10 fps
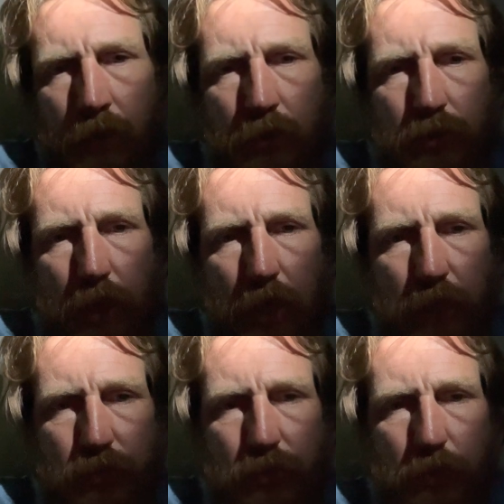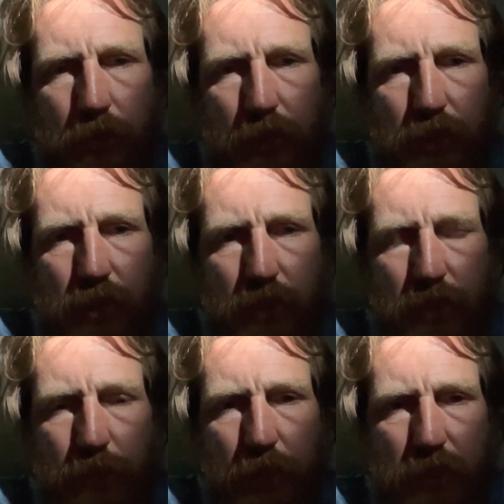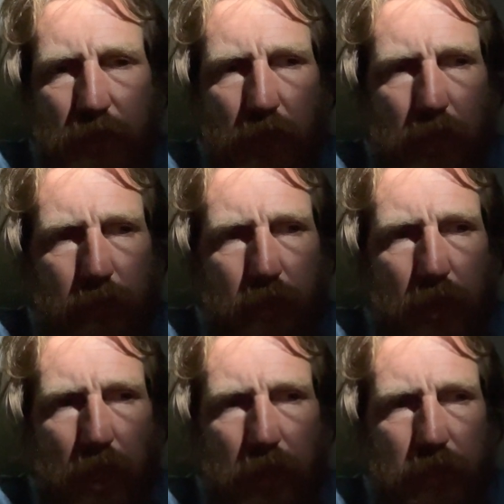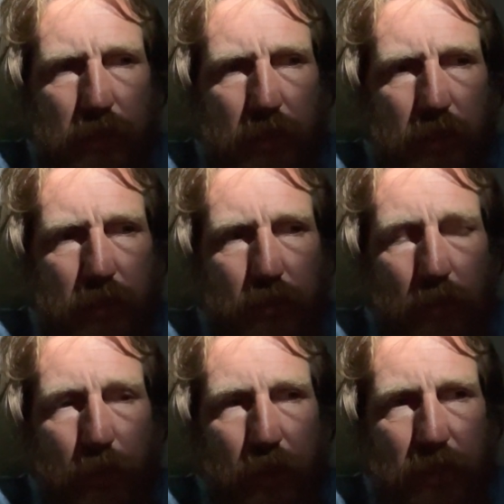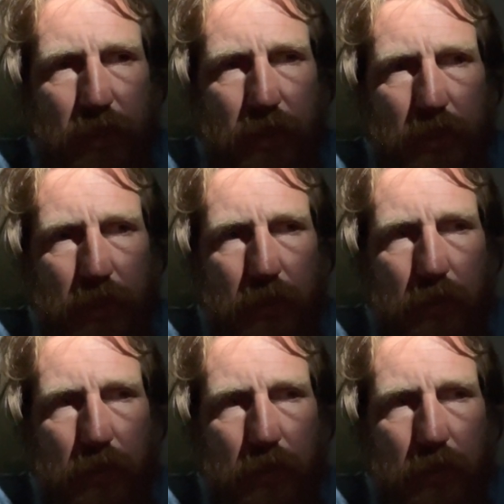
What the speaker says: Trials and tribulations in Montana. I'm trying to do my best to